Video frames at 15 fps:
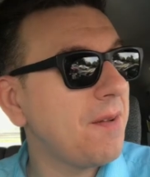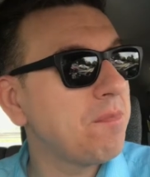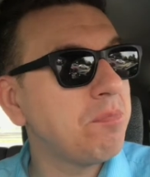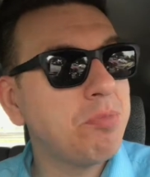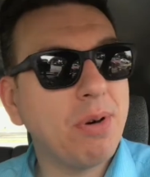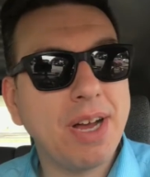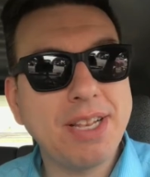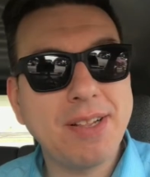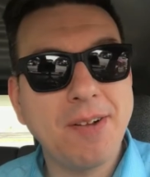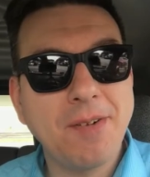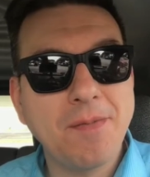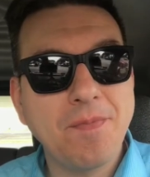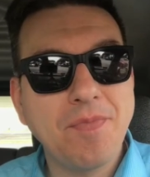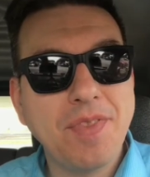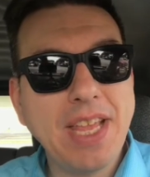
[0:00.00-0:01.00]
But
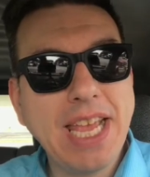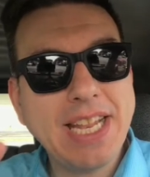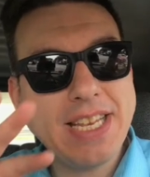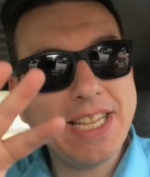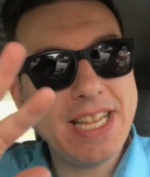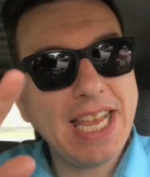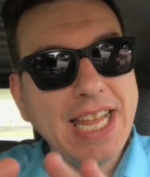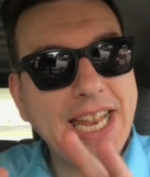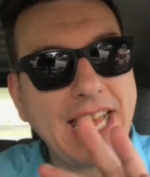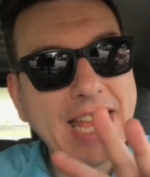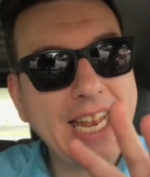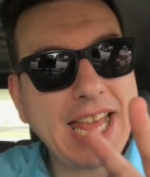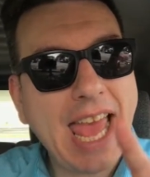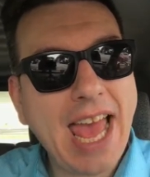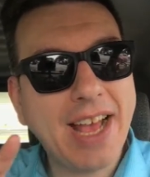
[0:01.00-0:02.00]

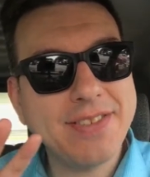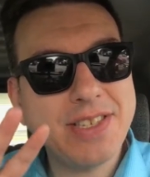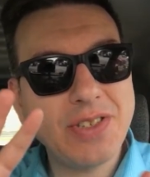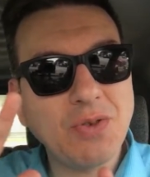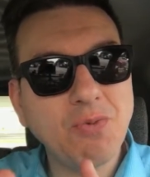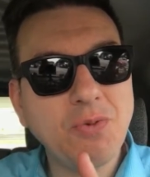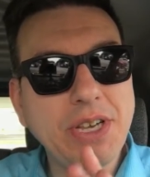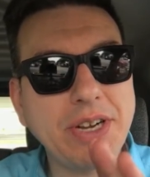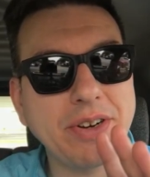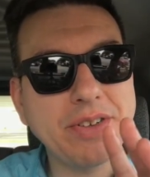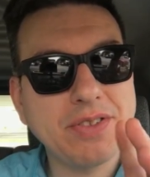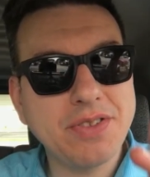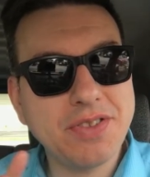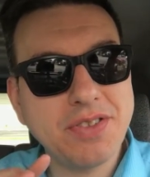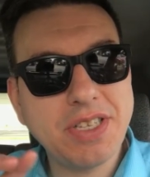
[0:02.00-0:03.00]
it has this
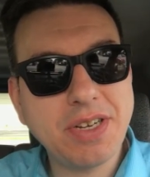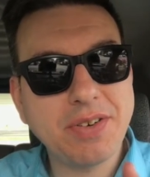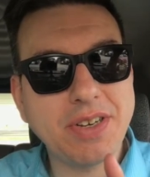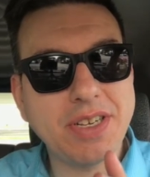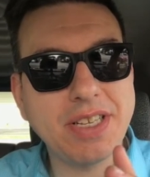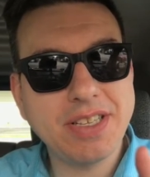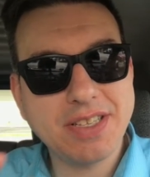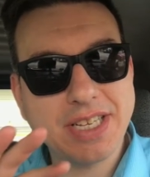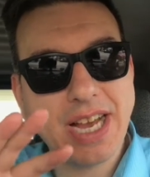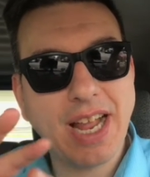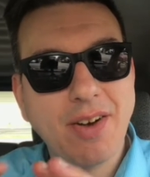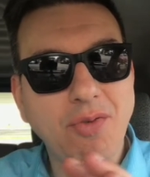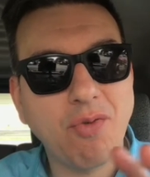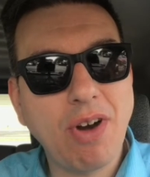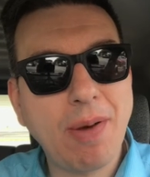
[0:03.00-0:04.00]
weird
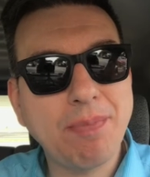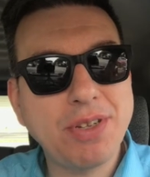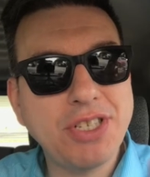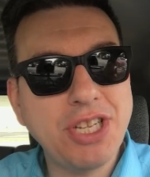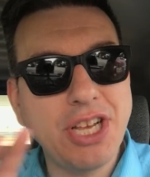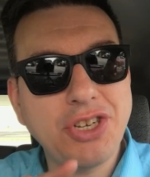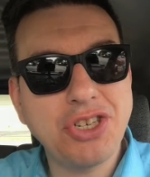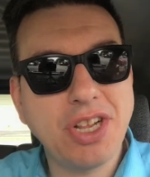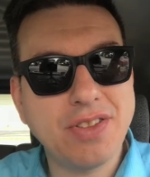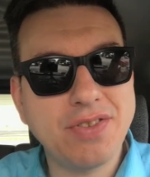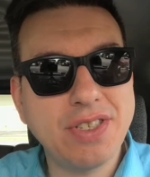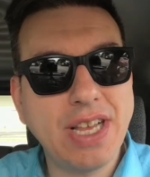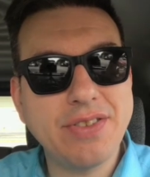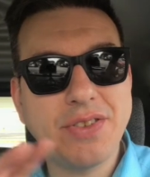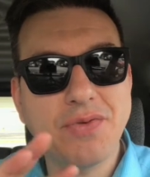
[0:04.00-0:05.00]
kind of repetition,
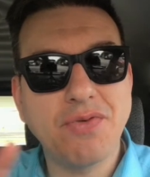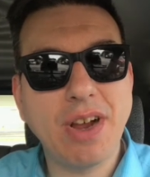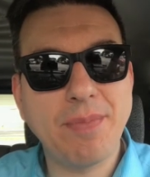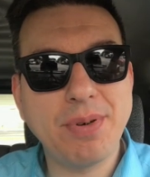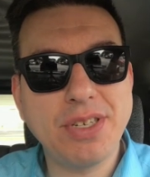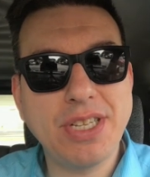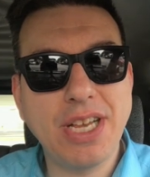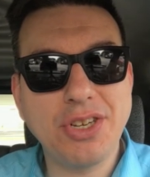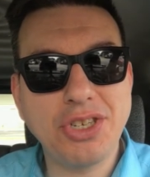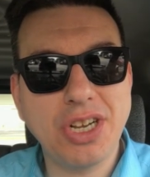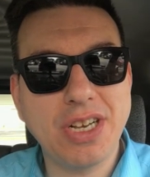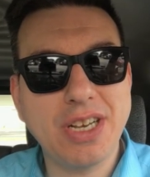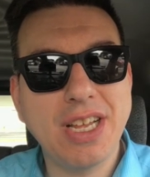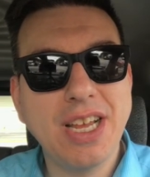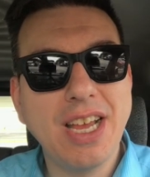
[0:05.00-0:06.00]
sense of
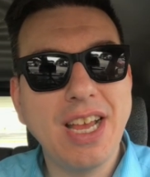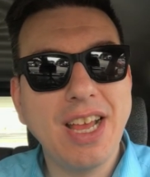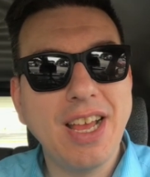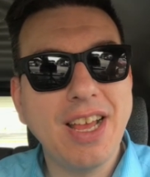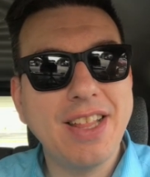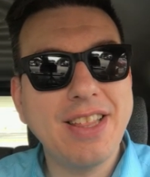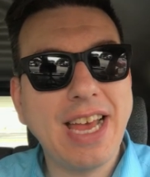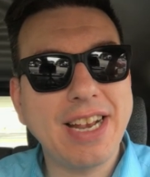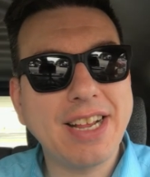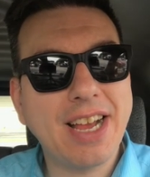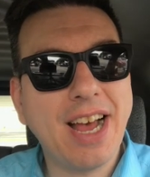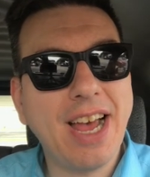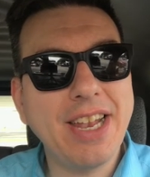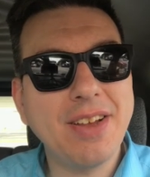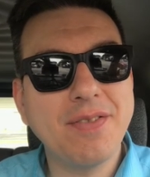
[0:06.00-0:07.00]
repetition that
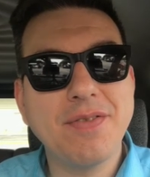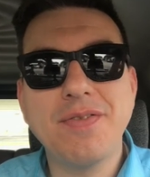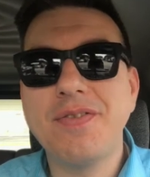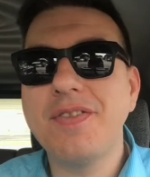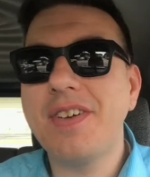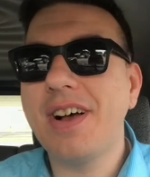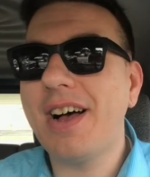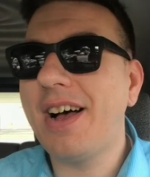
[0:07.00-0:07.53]
kind of